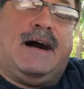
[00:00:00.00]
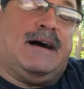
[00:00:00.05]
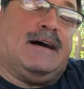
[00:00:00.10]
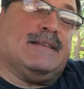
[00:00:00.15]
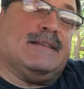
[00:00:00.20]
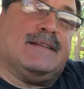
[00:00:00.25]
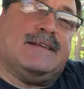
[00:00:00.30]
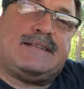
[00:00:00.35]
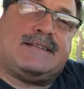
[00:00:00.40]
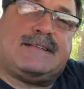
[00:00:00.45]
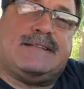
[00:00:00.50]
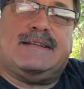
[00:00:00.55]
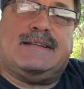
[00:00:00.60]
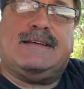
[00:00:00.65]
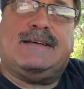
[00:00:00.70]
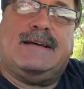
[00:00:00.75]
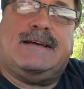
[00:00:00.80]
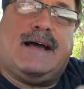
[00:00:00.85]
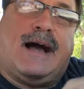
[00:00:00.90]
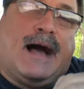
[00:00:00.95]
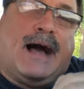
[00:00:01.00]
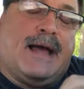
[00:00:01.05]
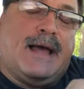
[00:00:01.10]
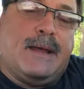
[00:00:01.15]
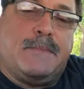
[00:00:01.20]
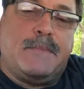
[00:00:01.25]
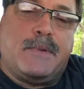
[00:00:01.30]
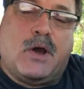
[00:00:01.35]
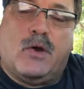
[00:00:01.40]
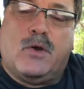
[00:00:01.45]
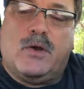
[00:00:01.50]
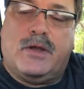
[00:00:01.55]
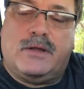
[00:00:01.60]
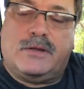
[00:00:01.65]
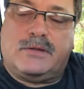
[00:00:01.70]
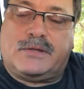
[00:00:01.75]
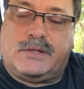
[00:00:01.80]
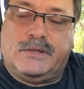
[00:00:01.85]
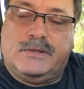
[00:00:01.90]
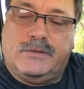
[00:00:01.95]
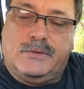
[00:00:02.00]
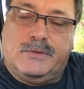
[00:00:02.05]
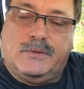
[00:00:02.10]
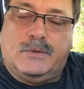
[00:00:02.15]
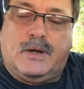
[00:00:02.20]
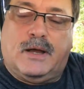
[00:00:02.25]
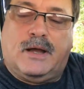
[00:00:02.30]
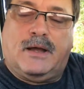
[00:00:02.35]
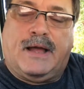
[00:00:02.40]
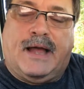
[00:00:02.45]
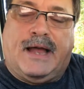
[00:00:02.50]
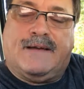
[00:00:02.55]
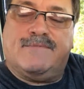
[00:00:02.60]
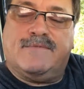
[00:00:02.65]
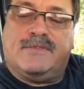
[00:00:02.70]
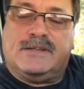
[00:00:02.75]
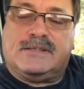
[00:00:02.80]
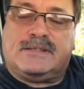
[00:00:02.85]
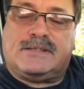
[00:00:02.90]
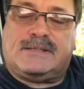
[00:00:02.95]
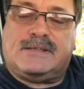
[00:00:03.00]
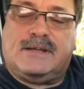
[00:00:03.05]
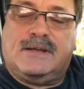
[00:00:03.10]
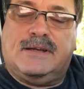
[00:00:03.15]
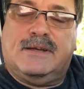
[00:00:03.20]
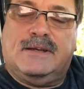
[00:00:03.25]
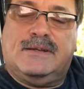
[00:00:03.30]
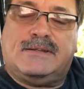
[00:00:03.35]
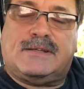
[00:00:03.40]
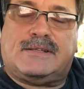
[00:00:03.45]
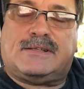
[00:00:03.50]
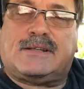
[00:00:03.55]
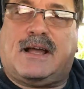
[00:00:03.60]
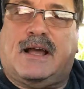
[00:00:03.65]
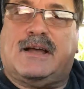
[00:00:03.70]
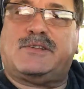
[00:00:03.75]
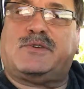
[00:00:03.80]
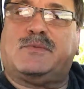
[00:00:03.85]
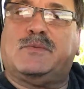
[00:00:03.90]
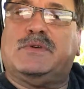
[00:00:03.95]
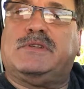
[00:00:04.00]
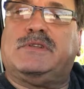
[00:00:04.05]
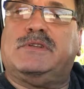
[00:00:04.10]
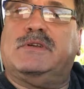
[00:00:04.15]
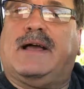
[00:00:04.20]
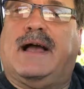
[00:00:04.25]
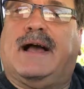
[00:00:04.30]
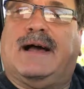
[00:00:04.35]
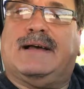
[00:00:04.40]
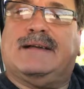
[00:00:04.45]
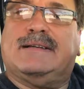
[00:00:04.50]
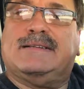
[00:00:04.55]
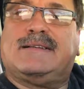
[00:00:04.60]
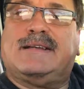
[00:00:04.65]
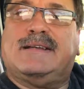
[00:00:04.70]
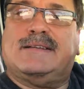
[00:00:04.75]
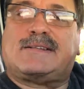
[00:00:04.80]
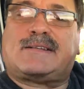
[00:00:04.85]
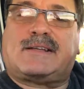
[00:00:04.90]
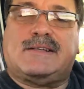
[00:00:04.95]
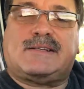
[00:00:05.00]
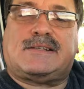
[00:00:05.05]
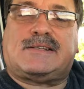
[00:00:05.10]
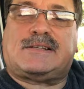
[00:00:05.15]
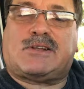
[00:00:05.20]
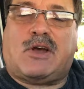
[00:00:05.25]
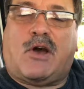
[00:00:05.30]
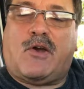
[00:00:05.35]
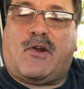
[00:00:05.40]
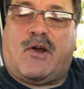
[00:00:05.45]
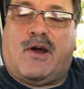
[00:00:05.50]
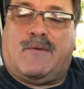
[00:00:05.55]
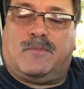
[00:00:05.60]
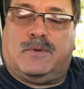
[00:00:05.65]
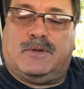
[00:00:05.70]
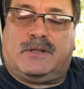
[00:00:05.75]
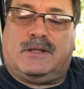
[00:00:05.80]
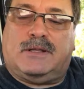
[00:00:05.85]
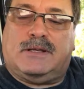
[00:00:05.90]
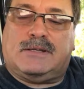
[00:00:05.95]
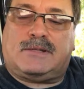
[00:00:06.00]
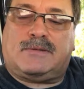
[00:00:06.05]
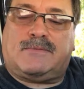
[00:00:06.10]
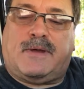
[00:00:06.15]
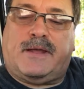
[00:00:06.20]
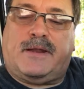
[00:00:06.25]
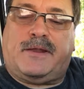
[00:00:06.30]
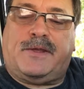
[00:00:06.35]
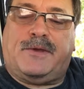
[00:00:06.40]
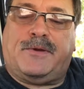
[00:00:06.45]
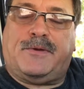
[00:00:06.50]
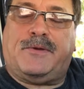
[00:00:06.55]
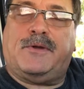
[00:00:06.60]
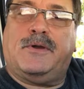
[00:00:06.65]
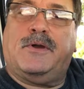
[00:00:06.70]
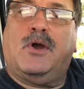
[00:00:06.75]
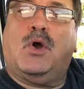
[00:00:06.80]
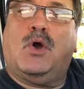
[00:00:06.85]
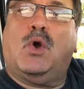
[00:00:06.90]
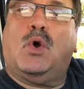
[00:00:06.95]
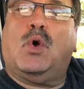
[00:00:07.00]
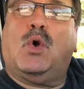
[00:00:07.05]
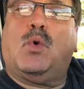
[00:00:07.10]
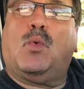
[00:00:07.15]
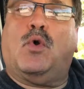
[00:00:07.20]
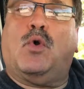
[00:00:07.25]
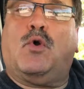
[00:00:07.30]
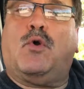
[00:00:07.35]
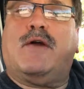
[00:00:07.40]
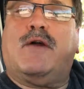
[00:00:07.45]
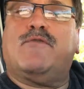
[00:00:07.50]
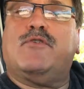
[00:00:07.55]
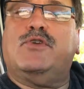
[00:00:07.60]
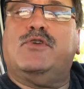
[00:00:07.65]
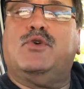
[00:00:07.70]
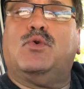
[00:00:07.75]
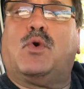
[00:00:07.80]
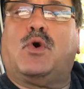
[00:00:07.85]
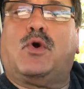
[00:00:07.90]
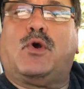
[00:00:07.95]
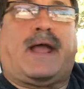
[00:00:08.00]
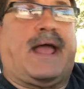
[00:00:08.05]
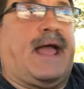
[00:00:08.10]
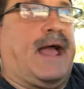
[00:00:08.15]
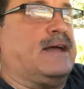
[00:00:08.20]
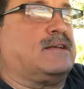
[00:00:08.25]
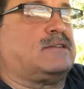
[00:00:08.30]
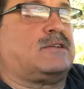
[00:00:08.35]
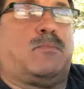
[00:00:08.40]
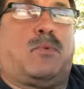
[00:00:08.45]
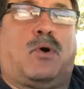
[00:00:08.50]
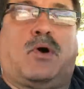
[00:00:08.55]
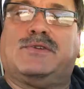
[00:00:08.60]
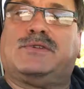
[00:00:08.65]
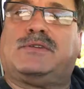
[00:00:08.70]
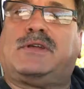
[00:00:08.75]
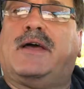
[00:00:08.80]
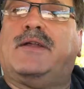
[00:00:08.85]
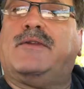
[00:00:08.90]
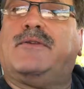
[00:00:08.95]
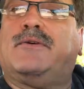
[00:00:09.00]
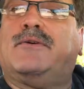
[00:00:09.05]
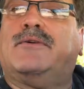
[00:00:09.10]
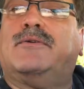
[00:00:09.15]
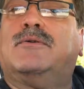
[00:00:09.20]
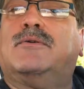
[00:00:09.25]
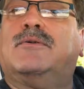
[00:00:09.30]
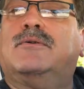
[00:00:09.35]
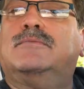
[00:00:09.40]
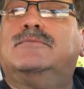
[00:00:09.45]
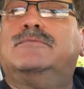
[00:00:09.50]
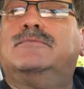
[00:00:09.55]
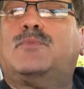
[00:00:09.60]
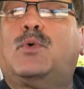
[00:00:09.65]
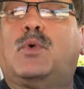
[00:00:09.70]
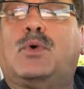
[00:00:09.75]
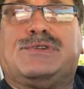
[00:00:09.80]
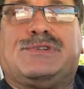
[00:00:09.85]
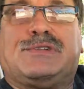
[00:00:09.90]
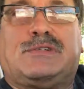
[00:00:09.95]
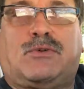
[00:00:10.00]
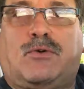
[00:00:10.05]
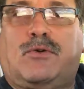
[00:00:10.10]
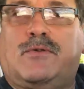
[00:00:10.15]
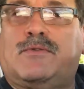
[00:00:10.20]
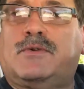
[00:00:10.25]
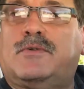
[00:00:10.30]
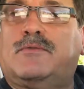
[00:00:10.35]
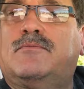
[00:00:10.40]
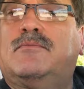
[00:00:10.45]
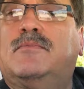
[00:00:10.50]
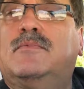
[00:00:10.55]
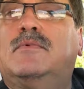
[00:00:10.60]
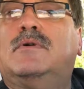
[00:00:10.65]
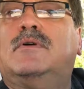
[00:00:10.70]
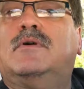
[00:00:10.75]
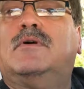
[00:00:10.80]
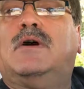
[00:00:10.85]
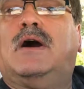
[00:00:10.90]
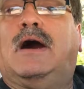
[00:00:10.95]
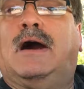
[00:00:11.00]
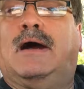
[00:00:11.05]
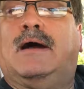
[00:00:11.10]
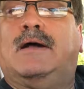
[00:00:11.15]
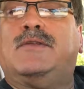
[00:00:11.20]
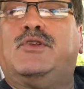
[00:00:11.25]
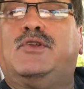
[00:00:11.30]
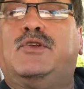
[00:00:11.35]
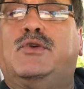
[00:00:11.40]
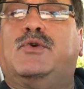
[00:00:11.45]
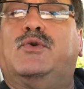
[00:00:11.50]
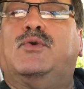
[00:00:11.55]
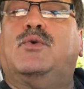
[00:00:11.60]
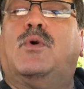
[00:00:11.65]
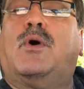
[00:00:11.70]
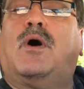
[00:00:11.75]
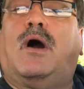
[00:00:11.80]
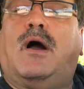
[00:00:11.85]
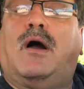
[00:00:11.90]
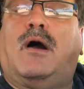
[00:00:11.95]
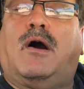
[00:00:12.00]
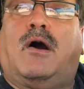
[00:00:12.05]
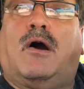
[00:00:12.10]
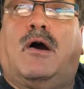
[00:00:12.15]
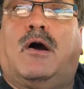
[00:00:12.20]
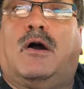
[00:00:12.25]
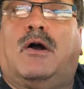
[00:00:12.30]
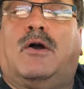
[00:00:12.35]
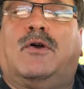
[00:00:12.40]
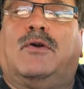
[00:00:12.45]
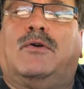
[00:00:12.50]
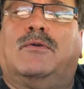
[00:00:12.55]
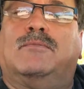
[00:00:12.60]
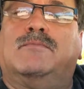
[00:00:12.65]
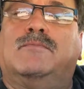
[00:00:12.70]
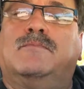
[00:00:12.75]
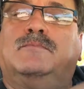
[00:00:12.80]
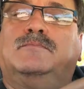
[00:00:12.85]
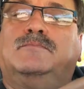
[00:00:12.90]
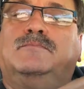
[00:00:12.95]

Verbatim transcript: Uh, listen, I'm going to uh, have this discussion with you guys, and it's going to start off with this right here. Wherever you work as a bartender or a server, uh, you are